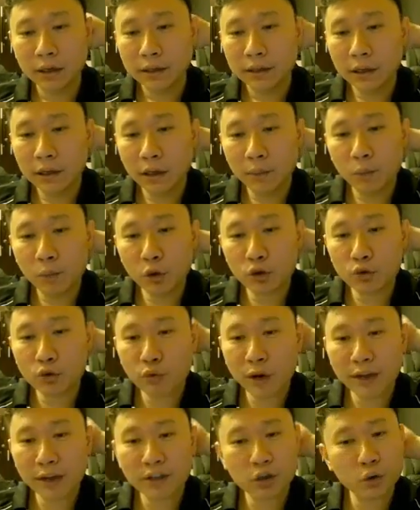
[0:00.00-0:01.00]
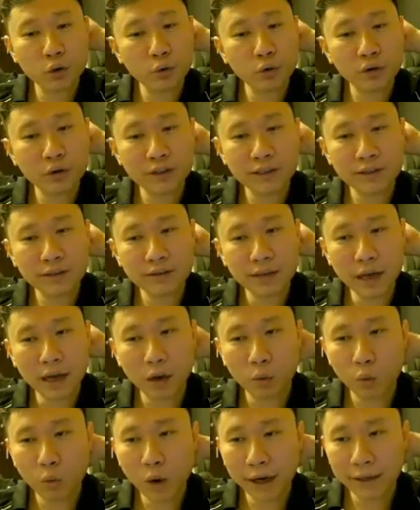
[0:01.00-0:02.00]
The most rare soul crystals are
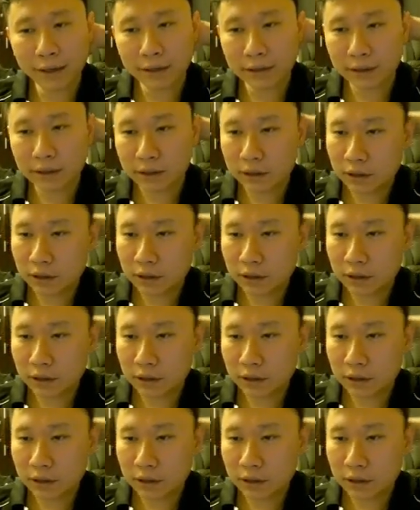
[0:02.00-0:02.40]
white.